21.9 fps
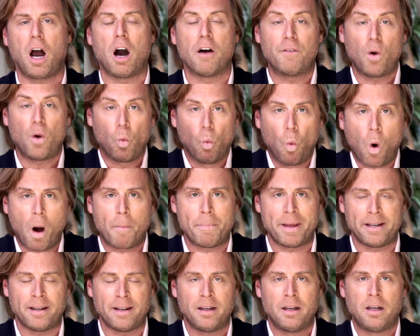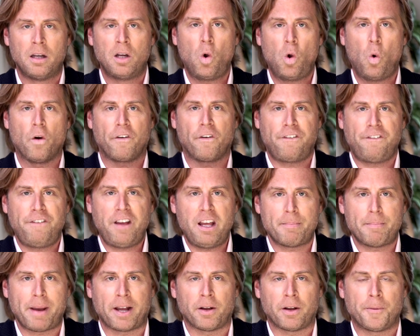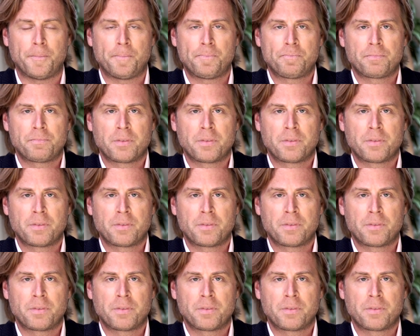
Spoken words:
of woman or female,